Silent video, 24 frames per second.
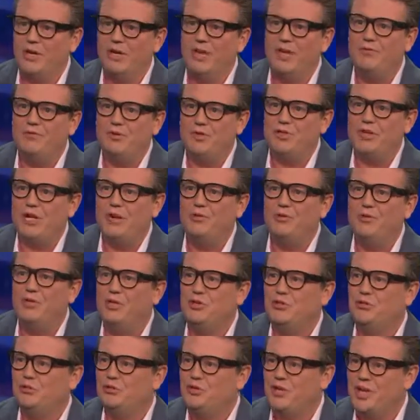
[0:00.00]
And every time you
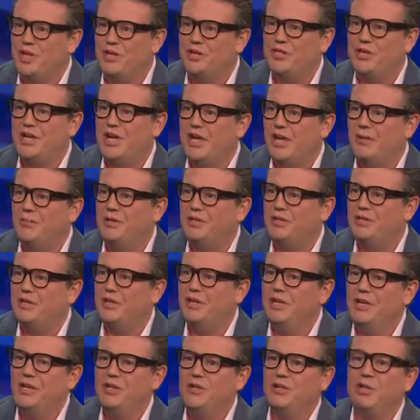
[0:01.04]
need to change a habit,
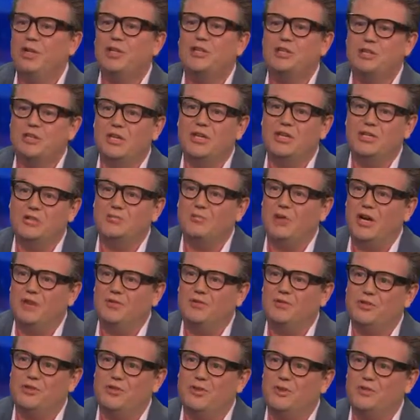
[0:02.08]
it's quite
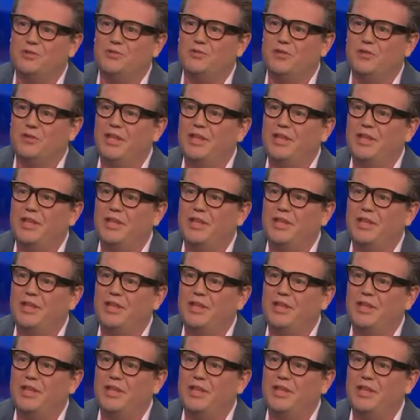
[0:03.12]
resourceful.